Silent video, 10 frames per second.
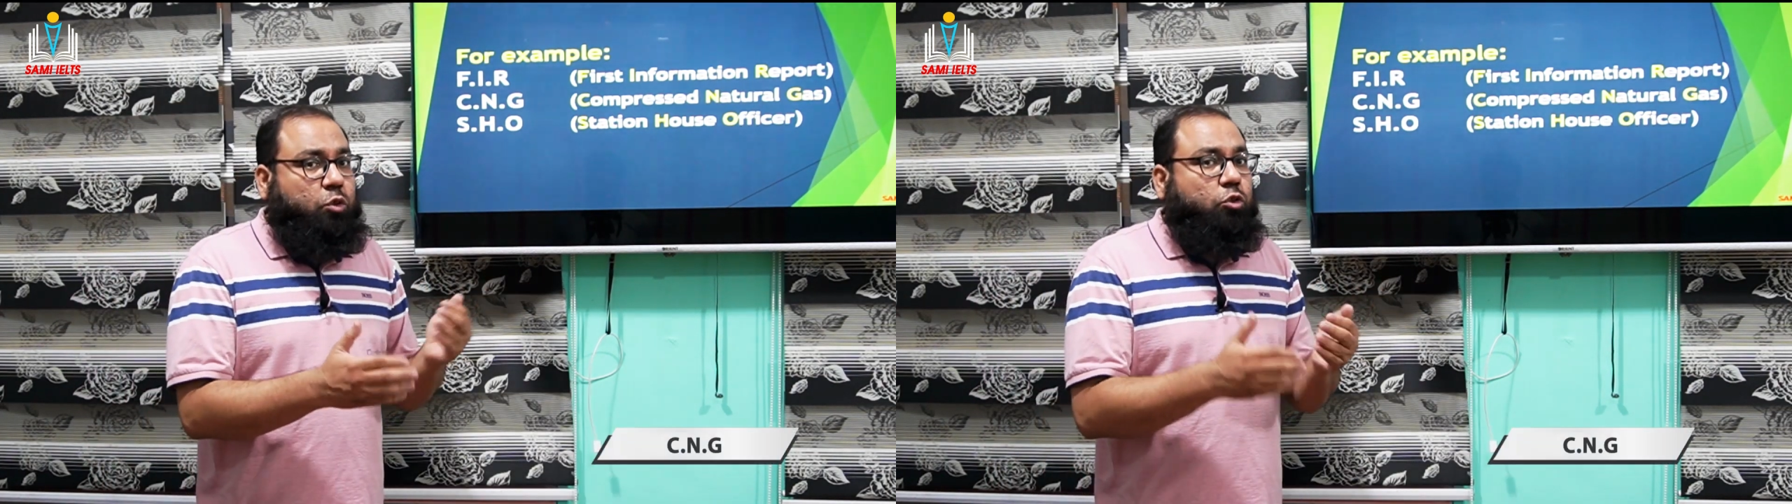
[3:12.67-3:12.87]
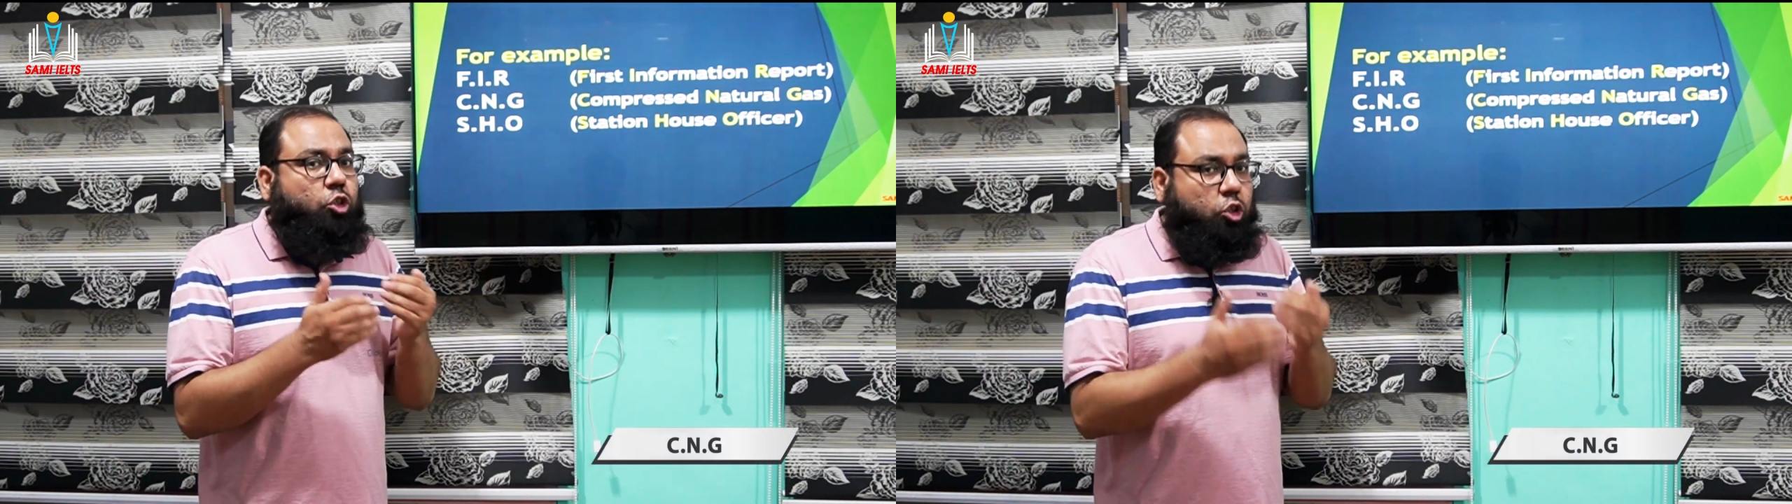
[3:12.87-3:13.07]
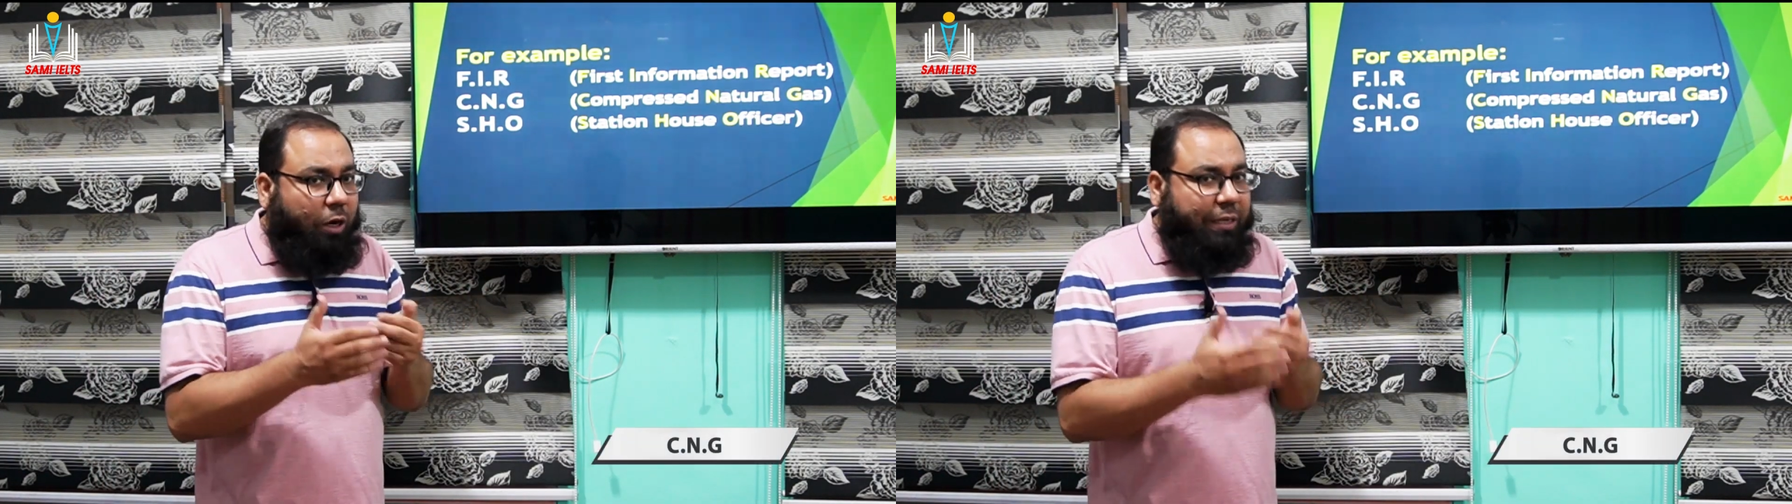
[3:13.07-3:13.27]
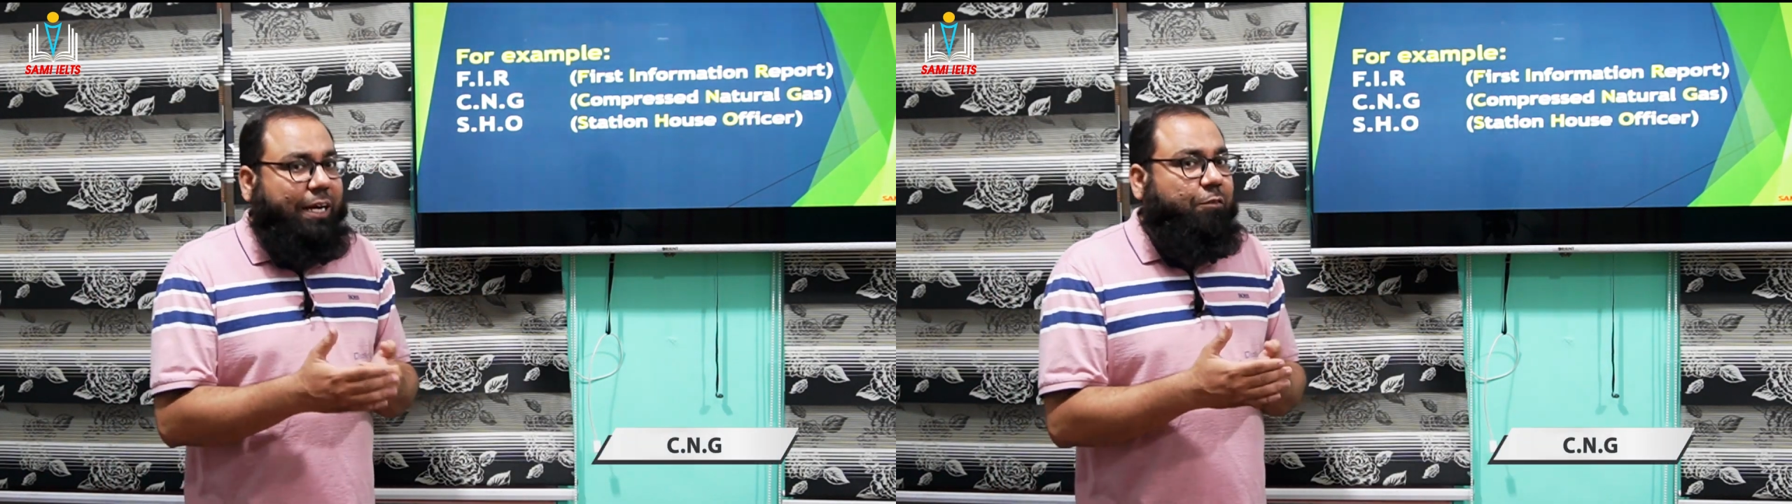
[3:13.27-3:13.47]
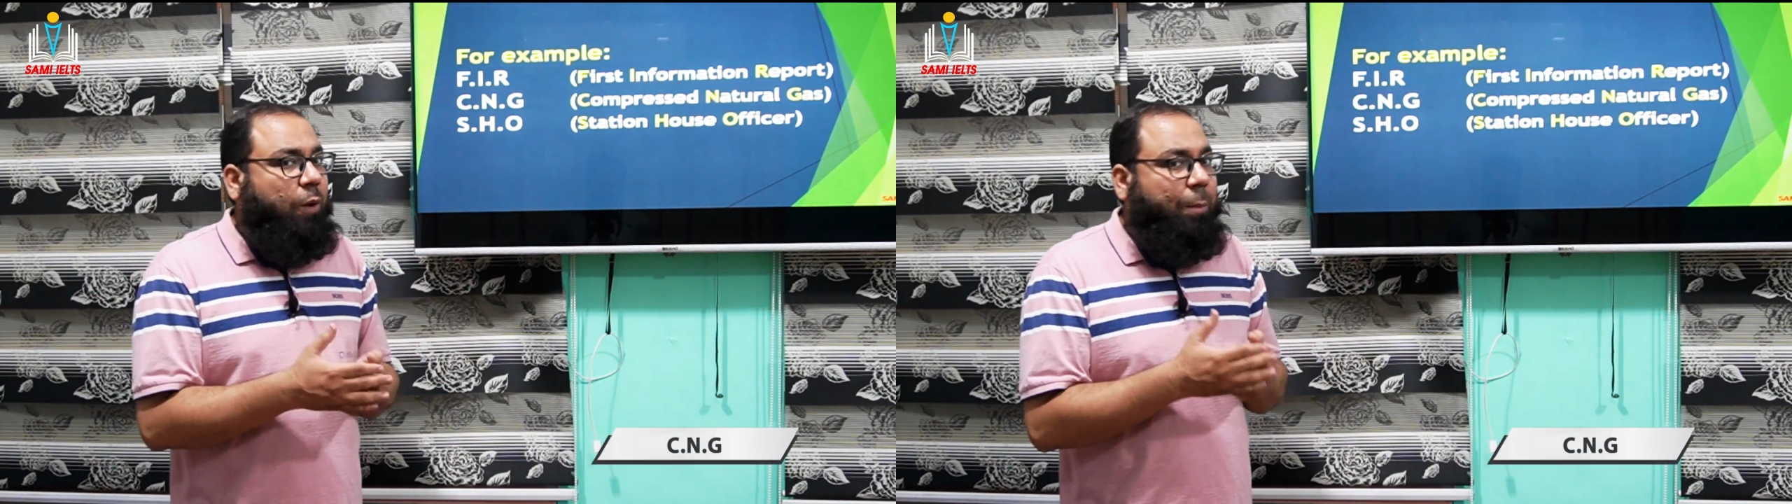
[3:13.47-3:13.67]
so shortcut
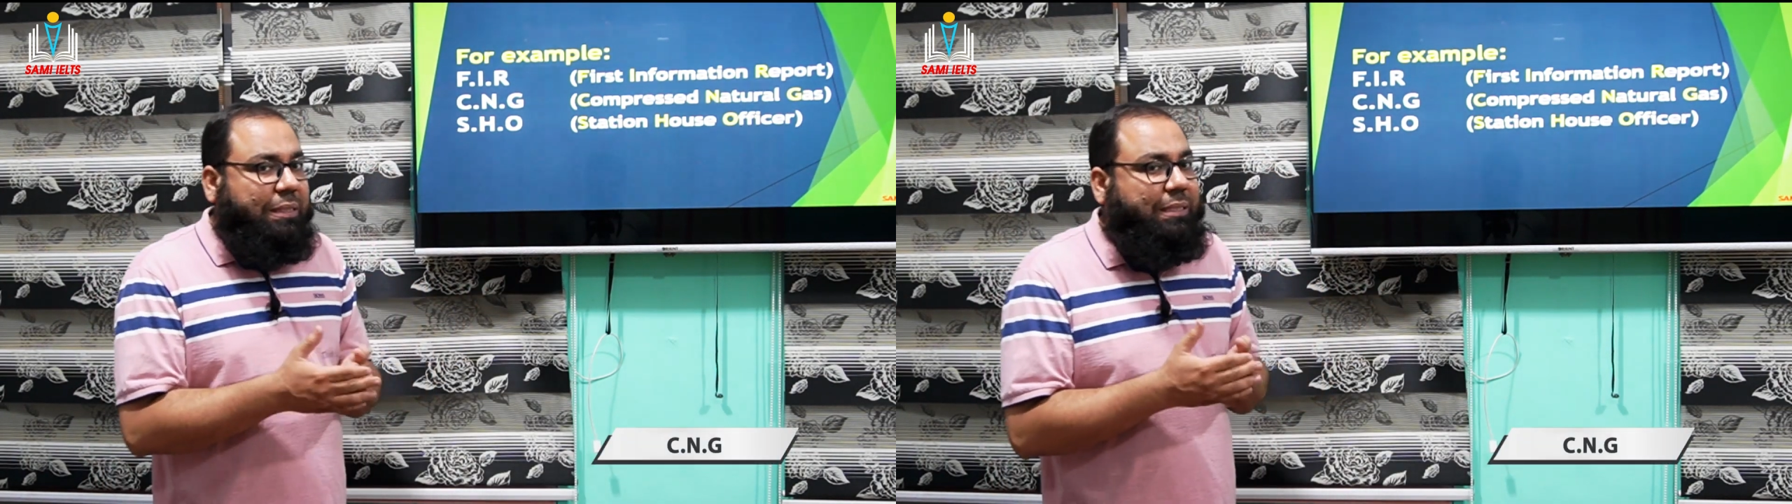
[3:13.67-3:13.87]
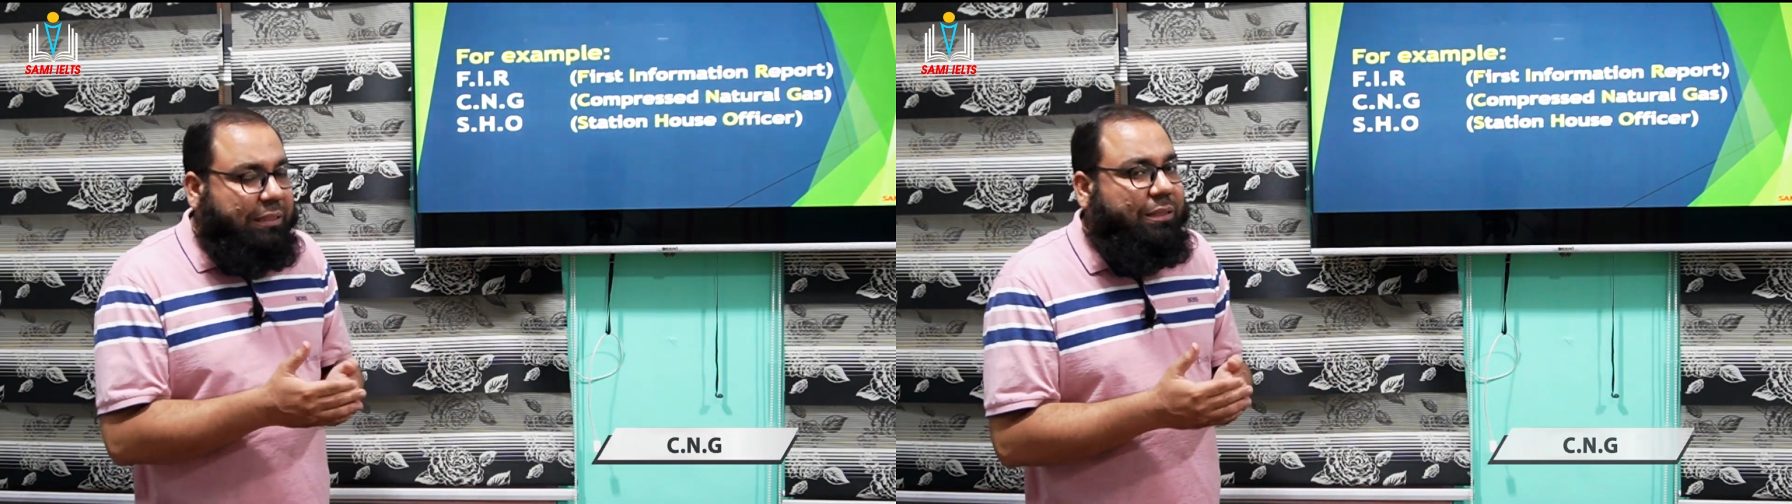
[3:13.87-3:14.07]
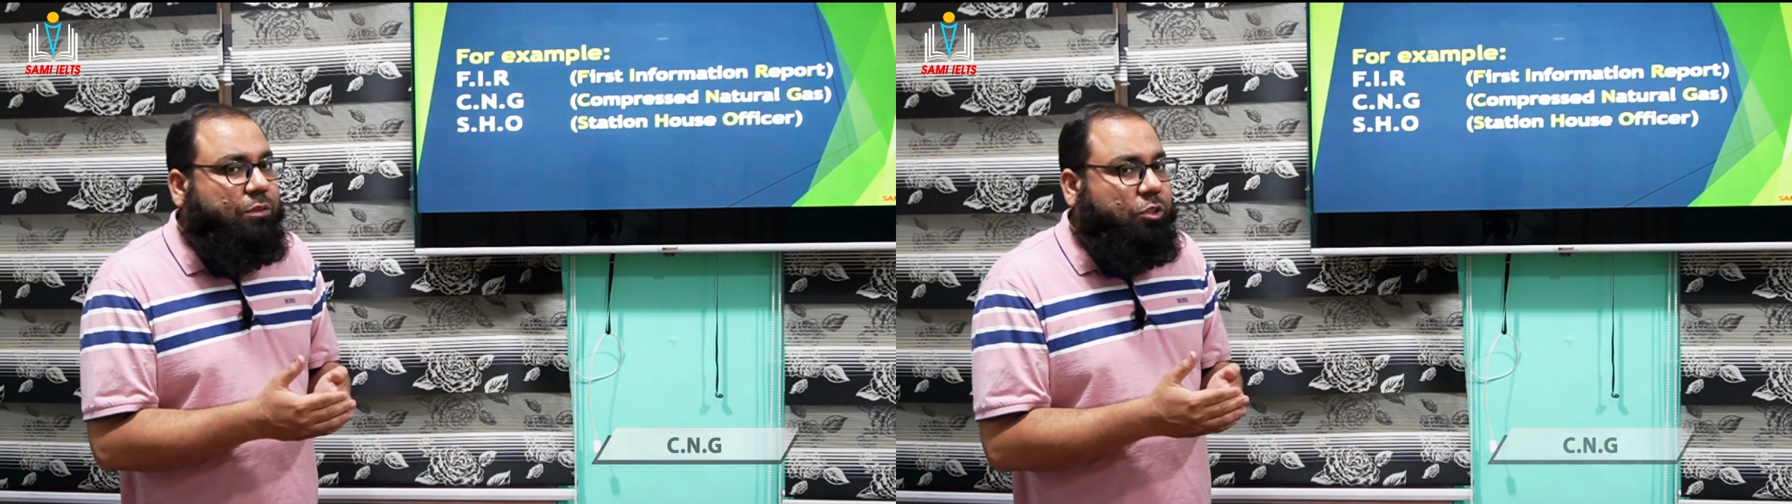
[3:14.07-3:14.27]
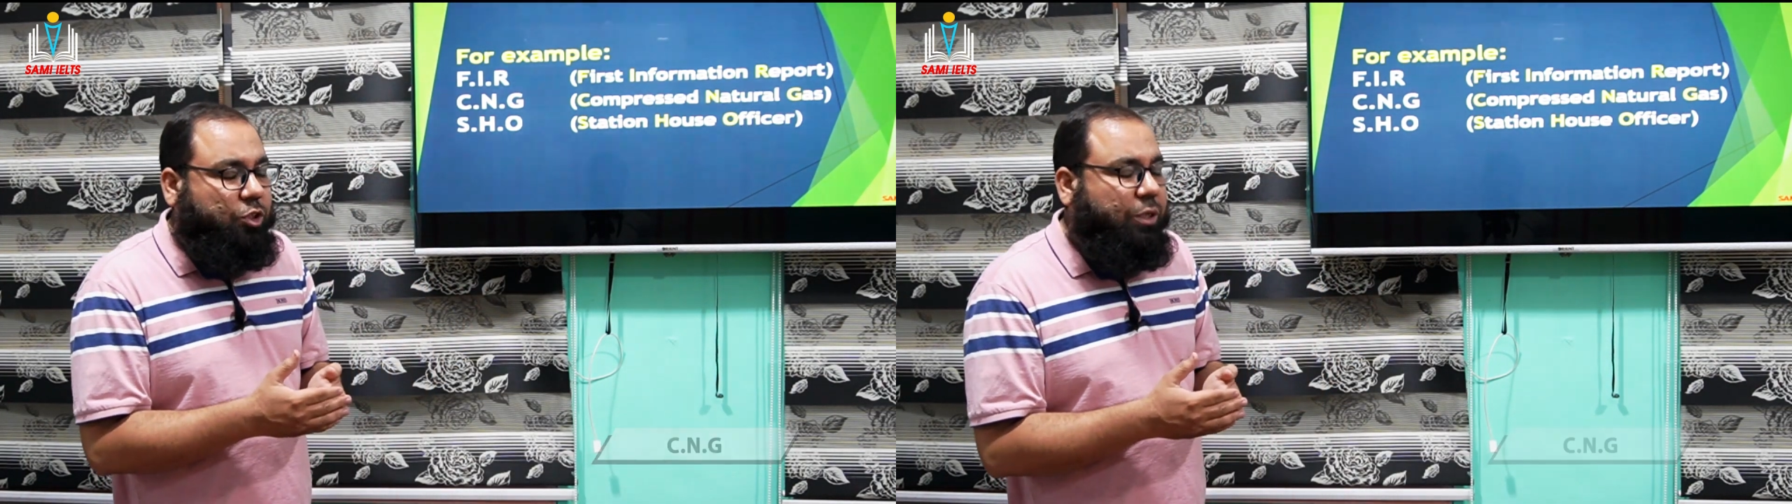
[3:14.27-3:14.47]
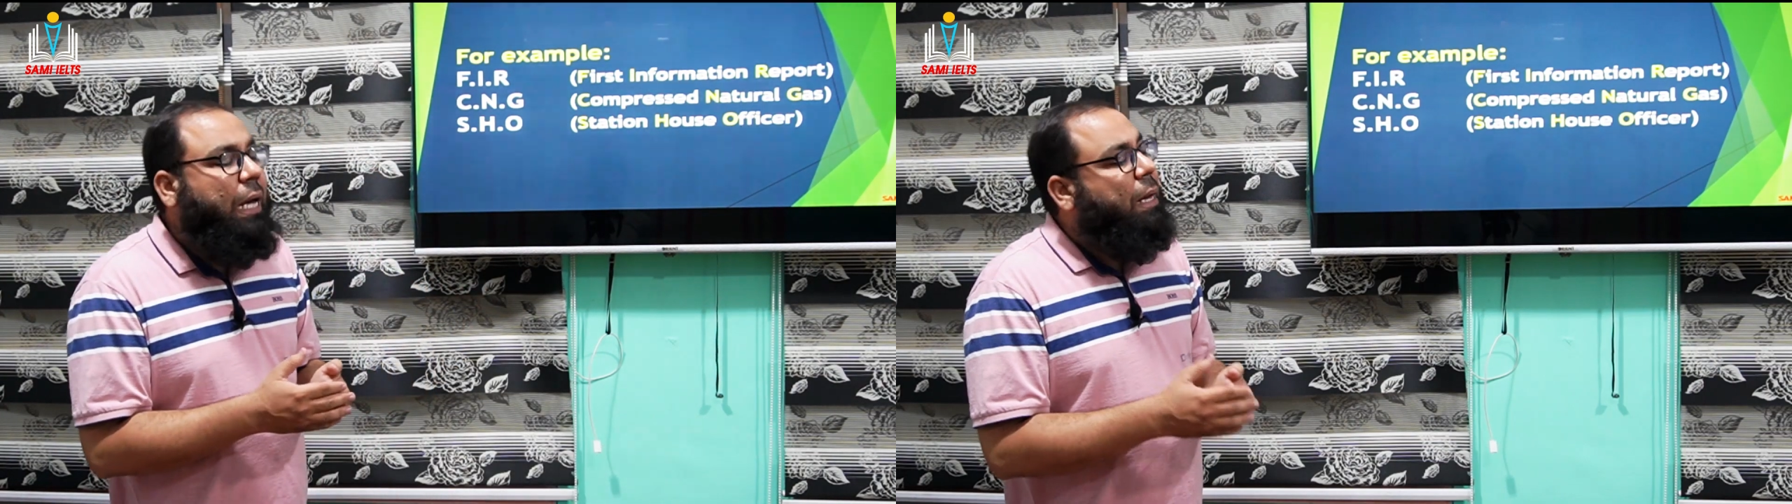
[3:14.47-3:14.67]
form is
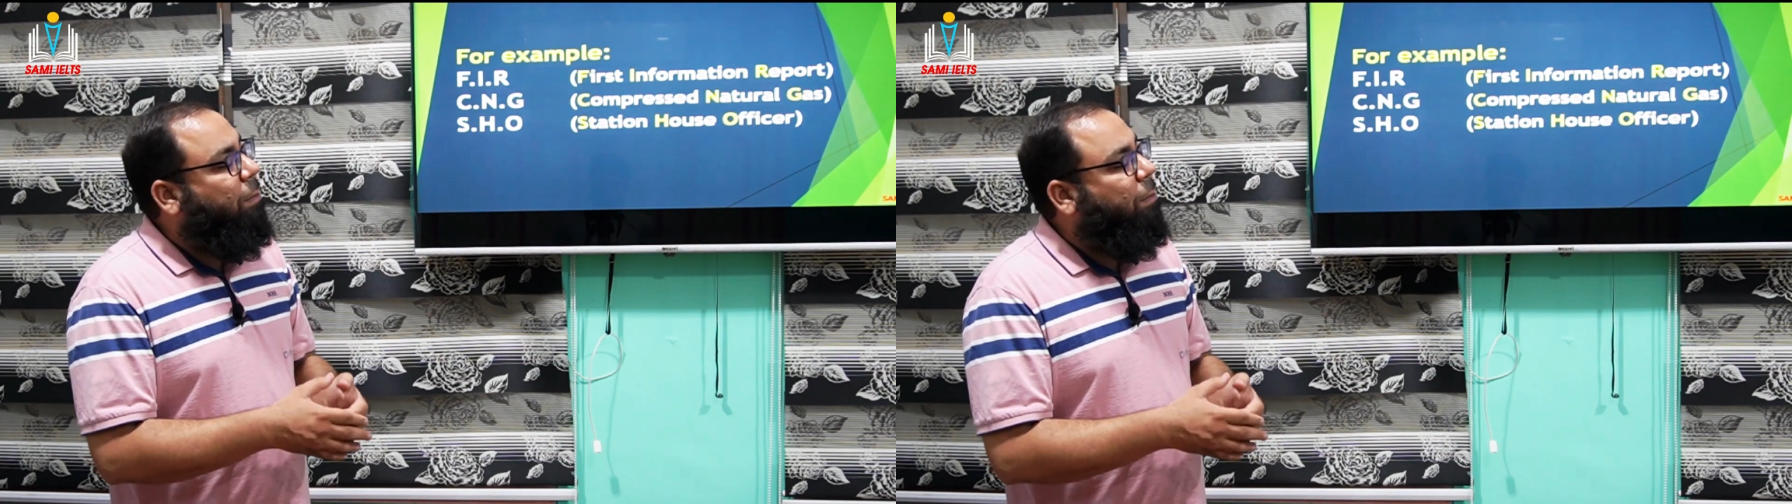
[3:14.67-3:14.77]
CNG,